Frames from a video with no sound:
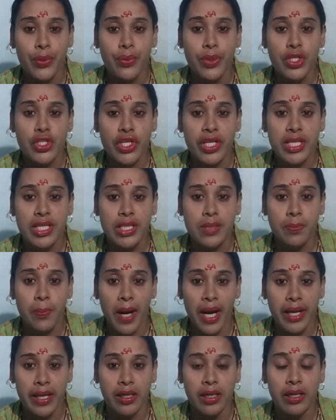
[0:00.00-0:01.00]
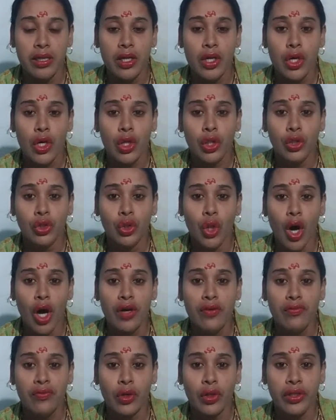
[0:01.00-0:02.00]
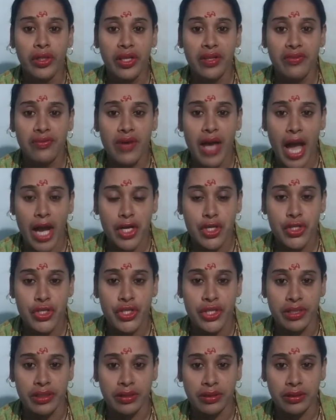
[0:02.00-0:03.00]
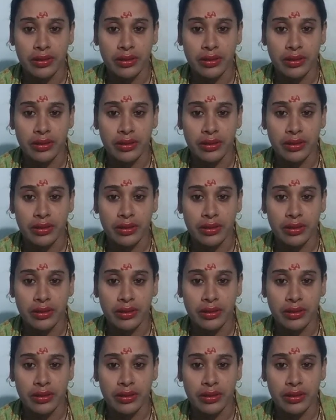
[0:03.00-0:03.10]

which inspire non-fructive action.